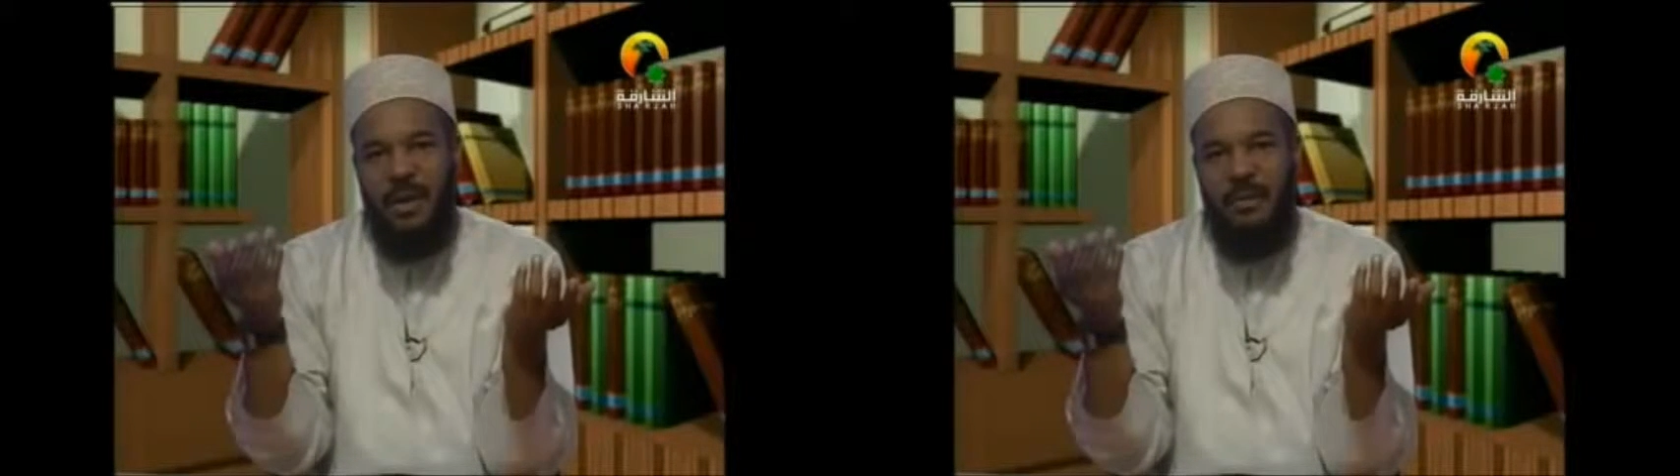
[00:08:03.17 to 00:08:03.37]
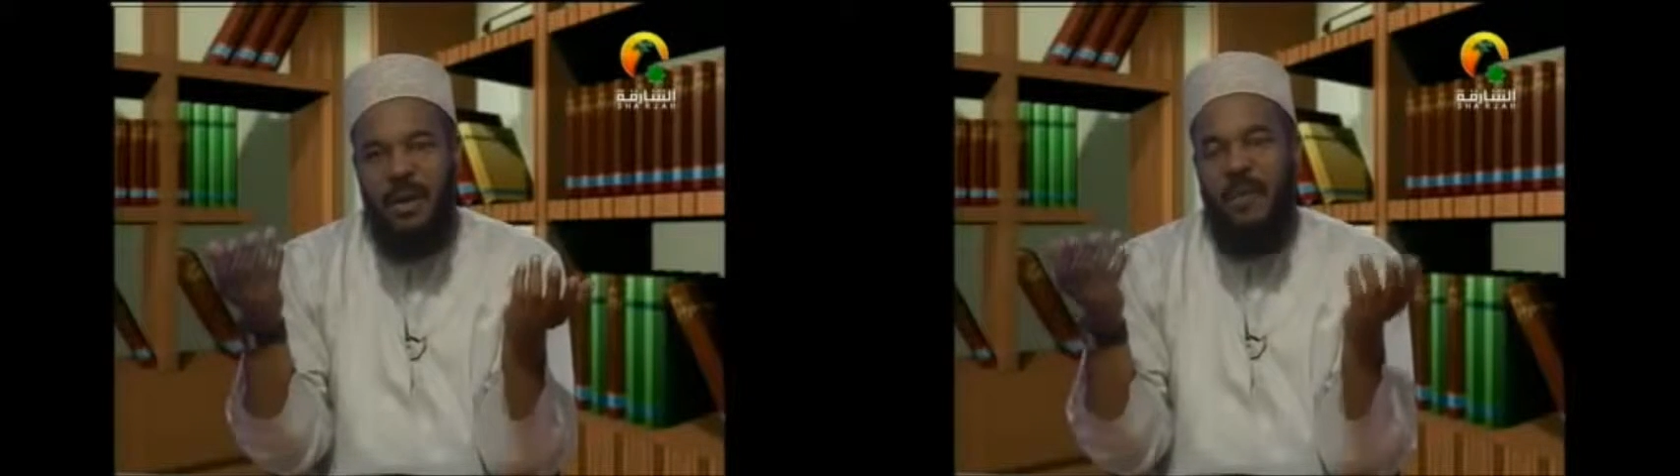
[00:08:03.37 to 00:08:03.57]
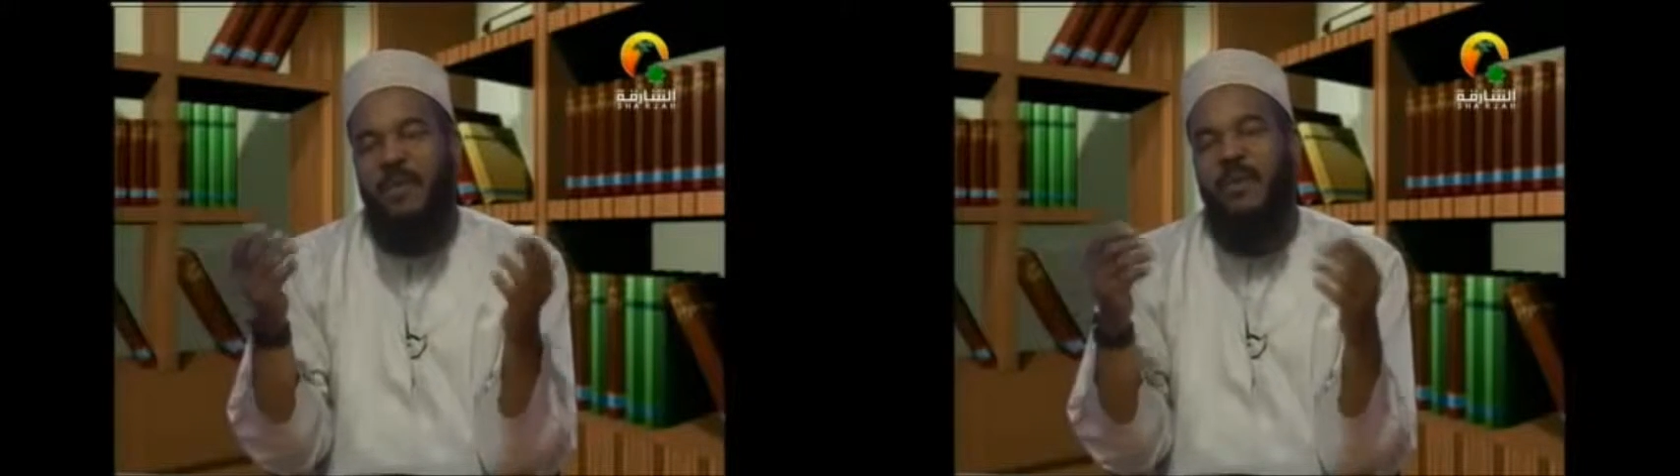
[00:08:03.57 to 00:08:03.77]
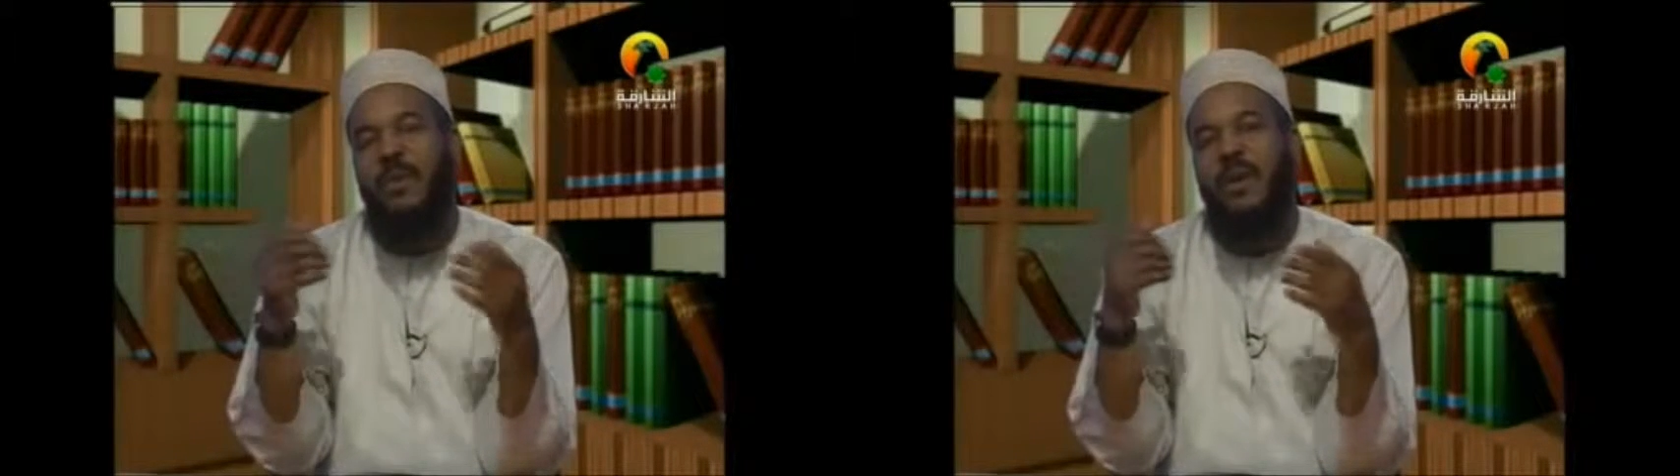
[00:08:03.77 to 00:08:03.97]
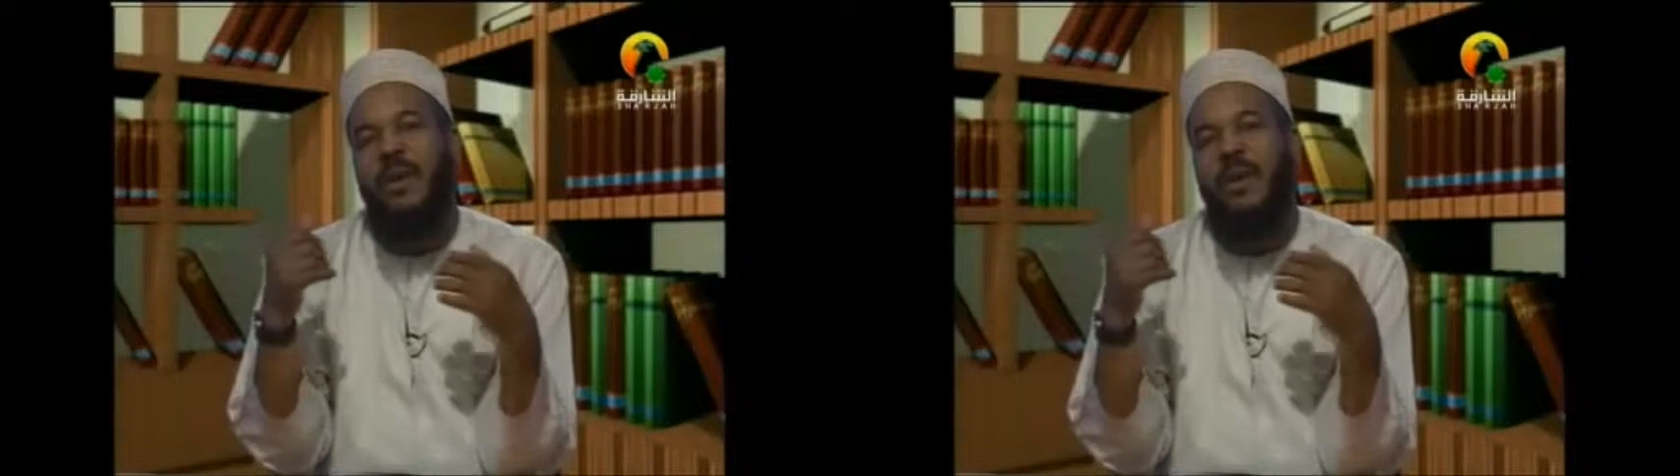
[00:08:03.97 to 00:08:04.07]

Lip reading: People